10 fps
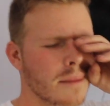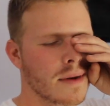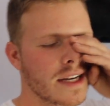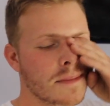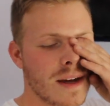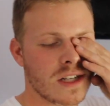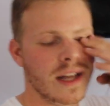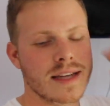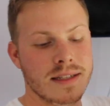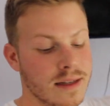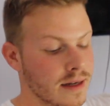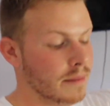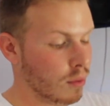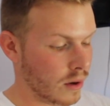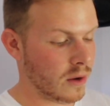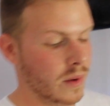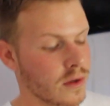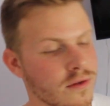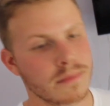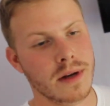but he specializes in importing
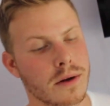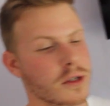wheels from